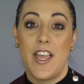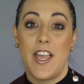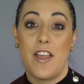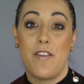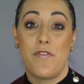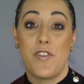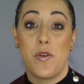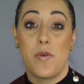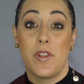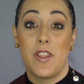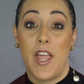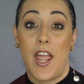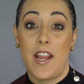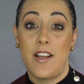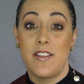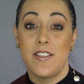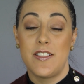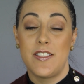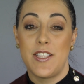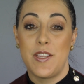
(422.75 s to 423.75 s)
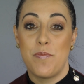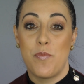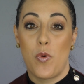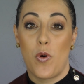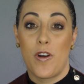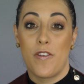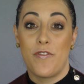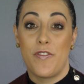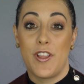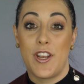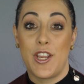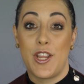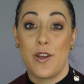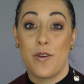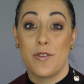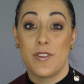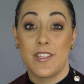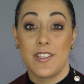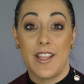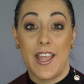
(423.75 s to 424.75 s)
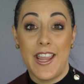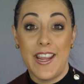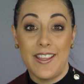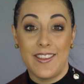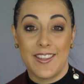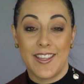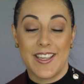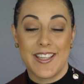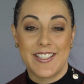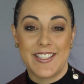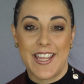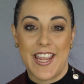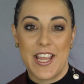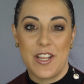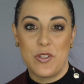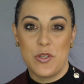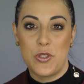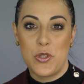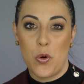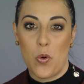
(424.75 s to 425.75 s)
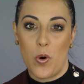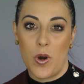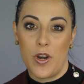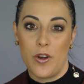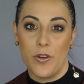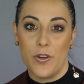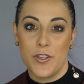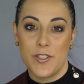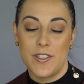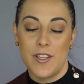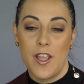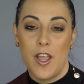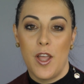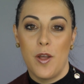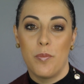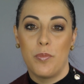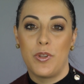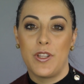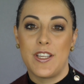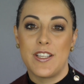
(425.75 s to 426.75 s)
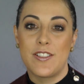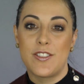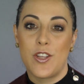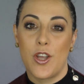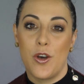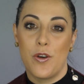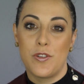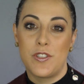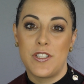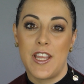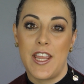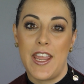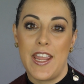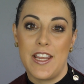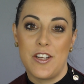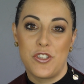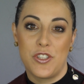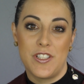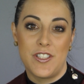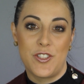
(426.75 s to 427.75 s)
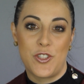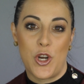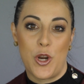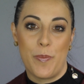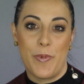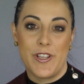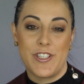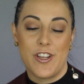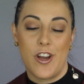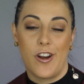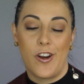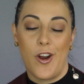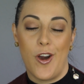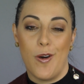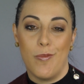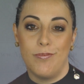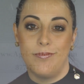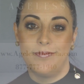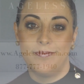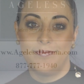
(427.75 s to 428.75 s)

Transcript: If you would like to see more videos like this and tutorials, please go to agelessderma.com.